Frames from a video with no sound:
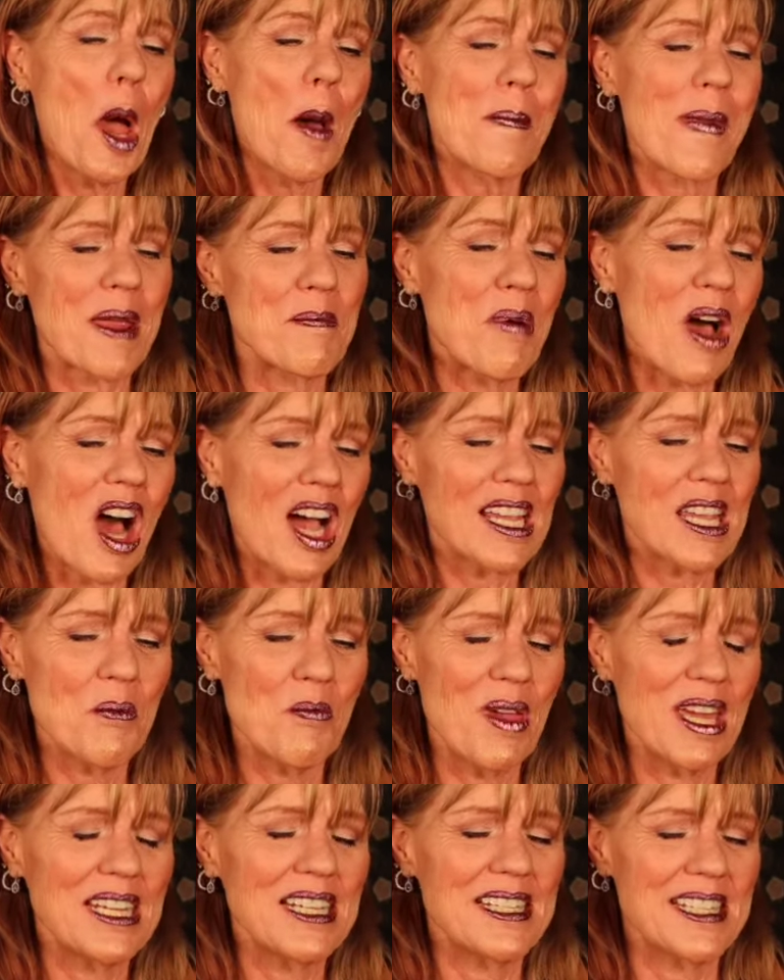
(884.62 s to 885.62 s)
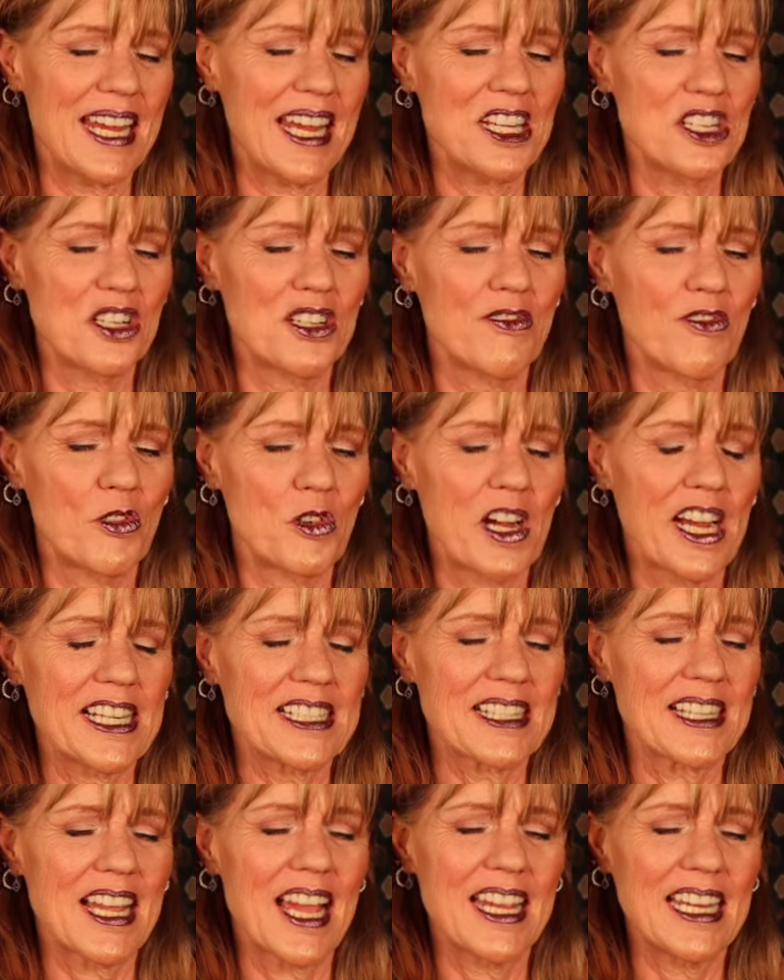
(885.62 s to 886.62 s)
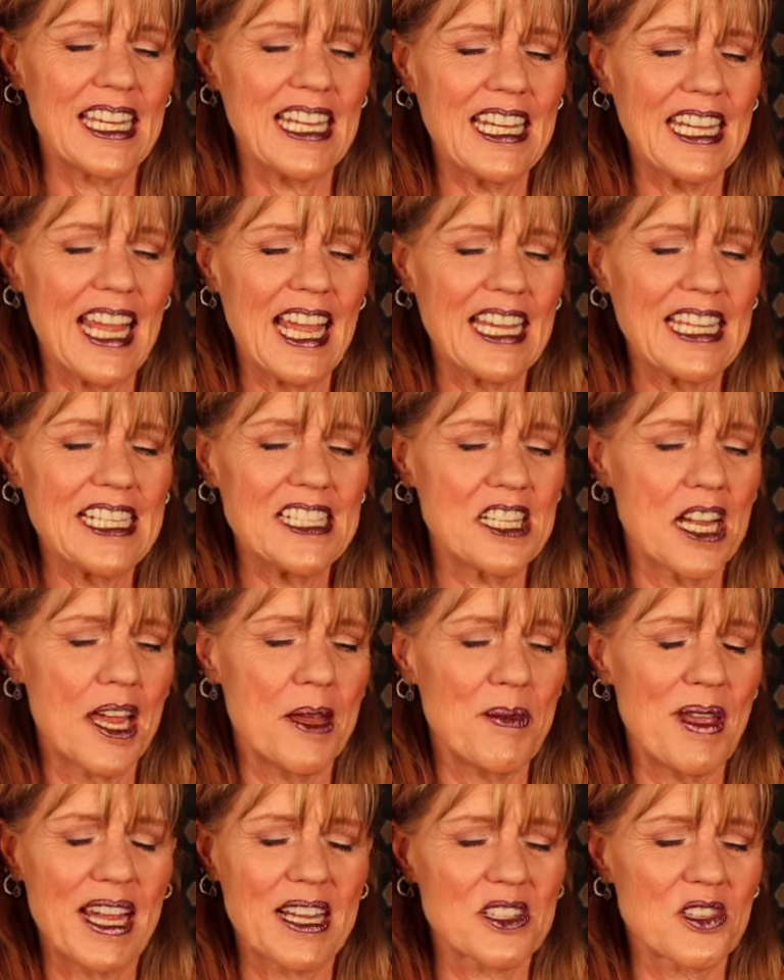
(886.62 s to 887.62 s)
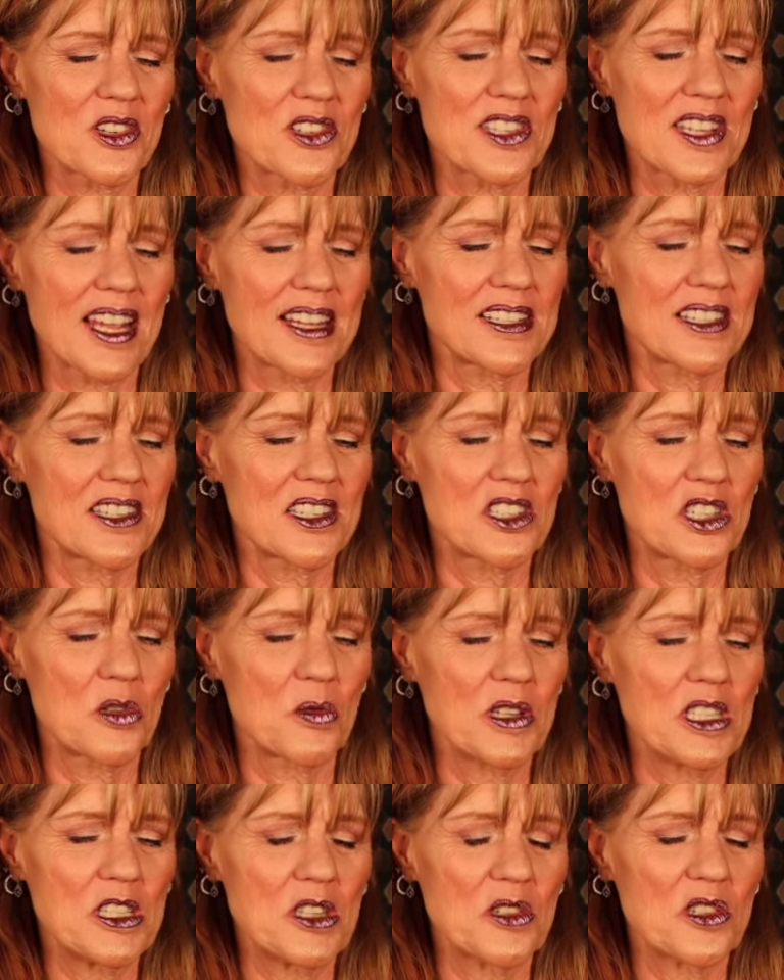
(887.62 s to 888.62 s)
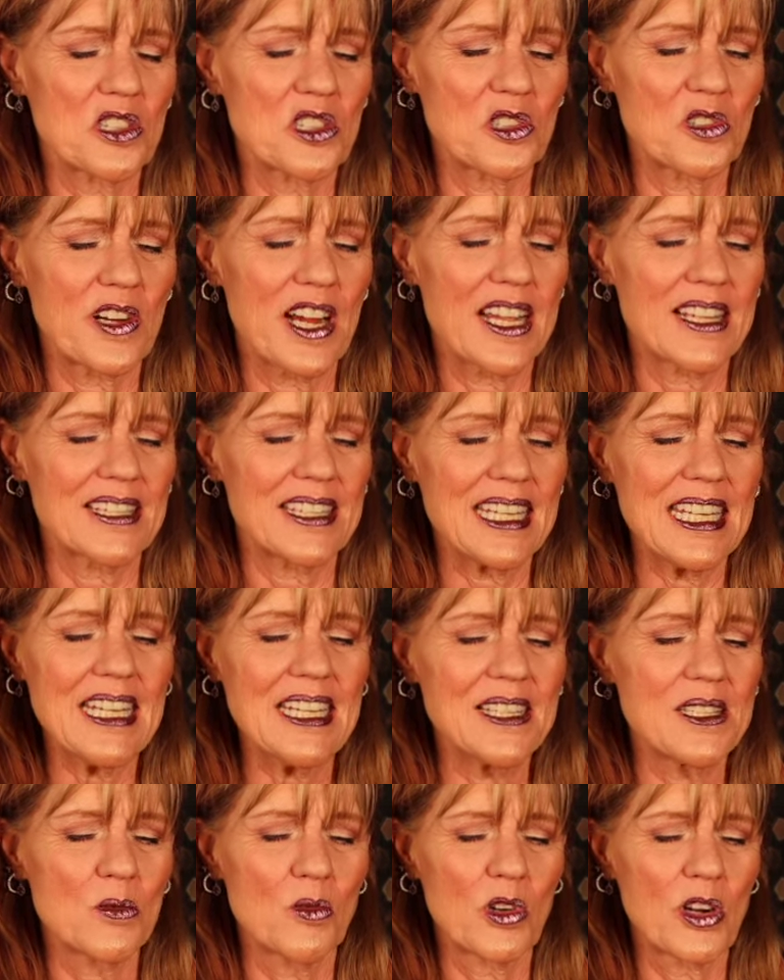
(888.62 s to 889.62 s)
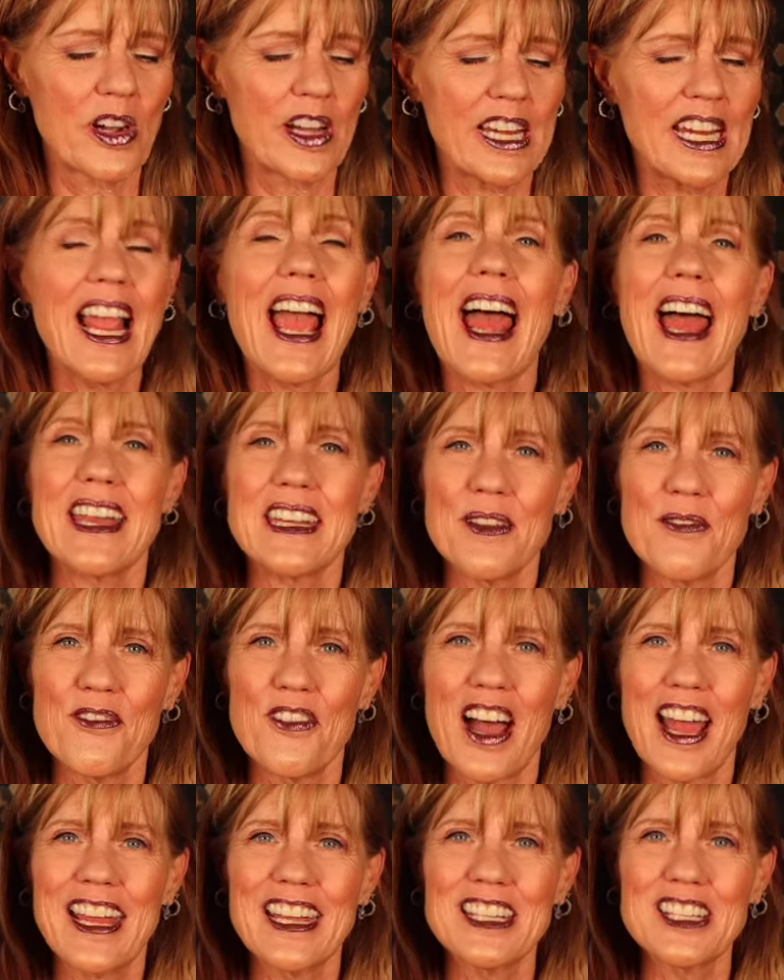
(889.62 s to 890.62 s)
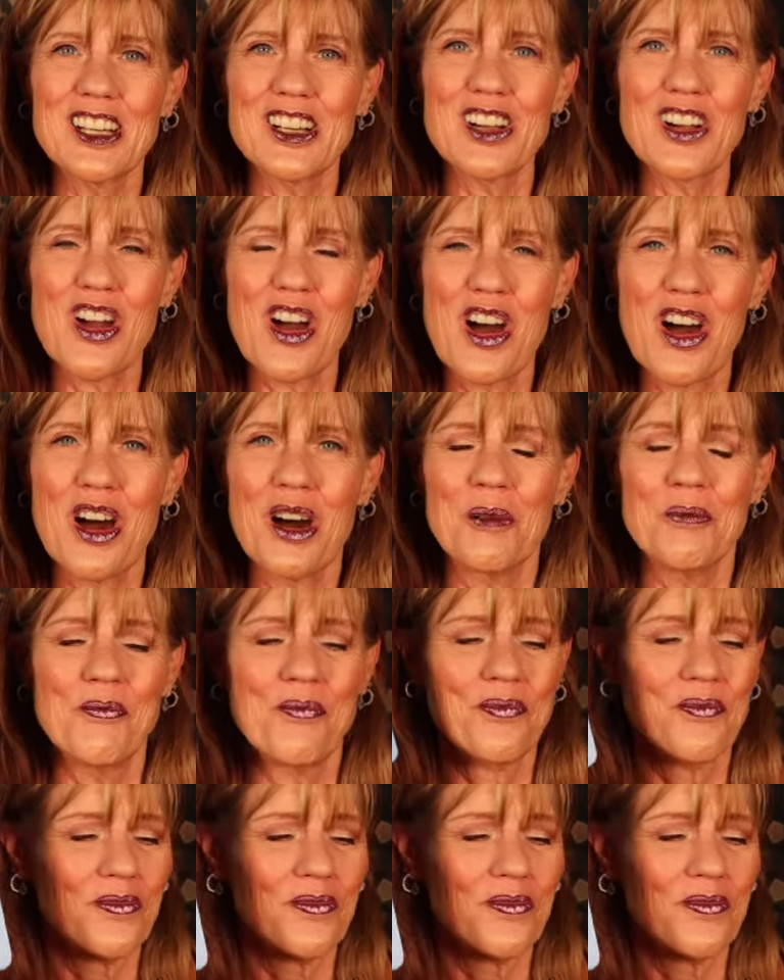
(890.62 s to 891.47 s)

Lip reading: My pocket meditation for anxiety, anytime exercises to reduce stress, ease worry, and invite calm.